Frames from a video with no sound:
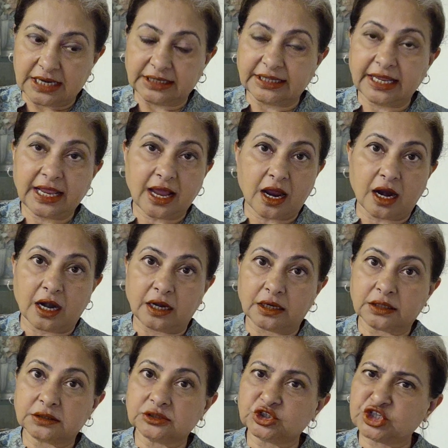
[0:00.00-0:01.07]
they
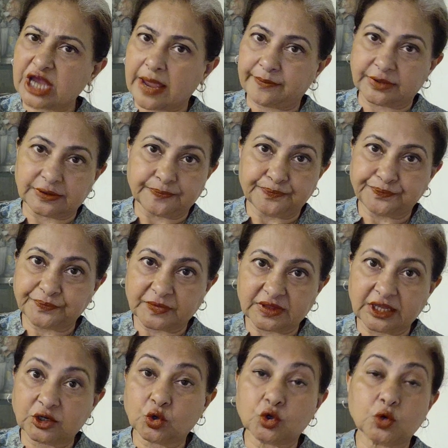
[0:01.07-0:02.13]
are jammed.
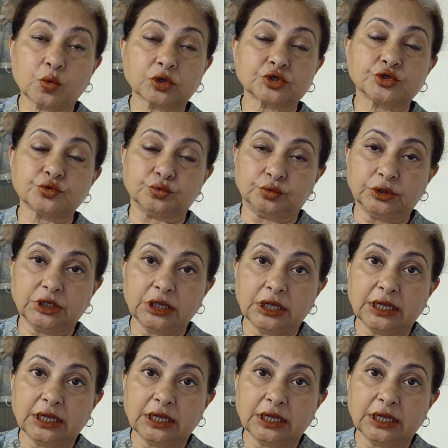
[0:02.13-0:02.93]
They don't know what to do.